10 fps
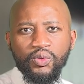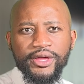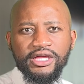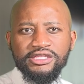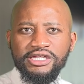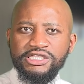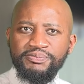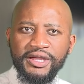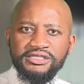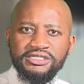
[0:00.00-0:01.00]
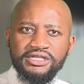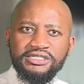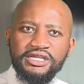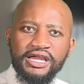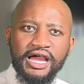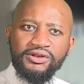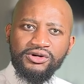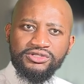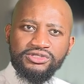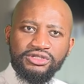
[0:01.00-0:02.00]
weaker than expected, and
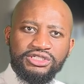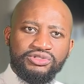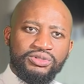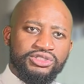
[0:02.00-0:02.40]
also just